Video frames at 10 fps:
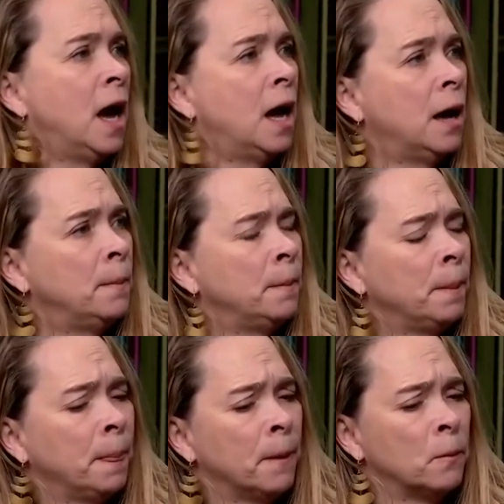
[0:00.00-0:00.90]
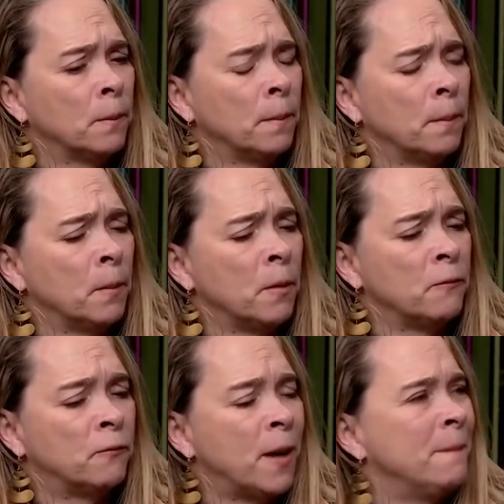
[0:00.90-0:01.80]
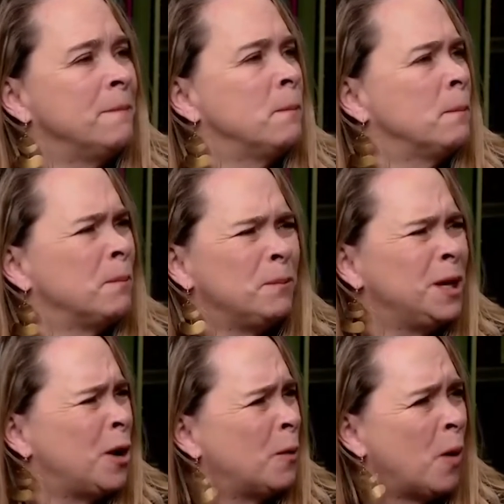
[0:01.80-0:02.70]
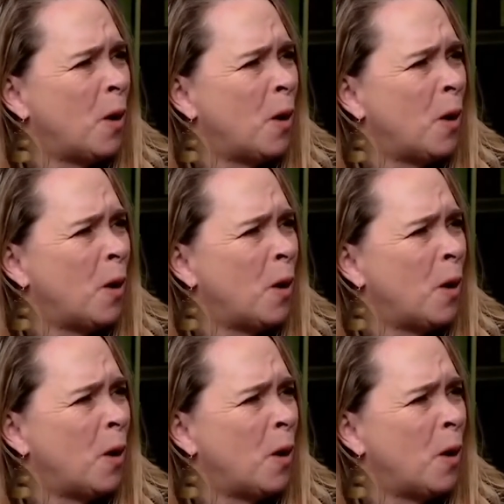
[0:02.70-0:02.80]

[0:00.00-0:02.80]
um, from you know